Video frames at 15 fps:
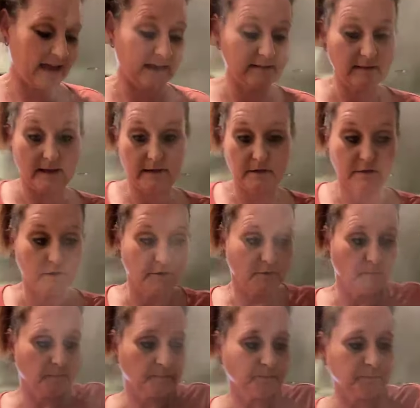I like to do,
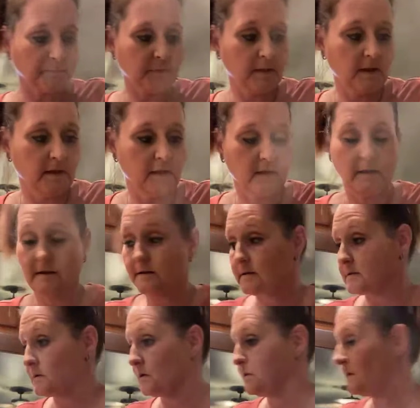is,
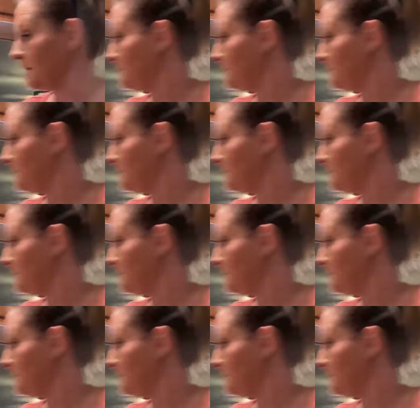hold on.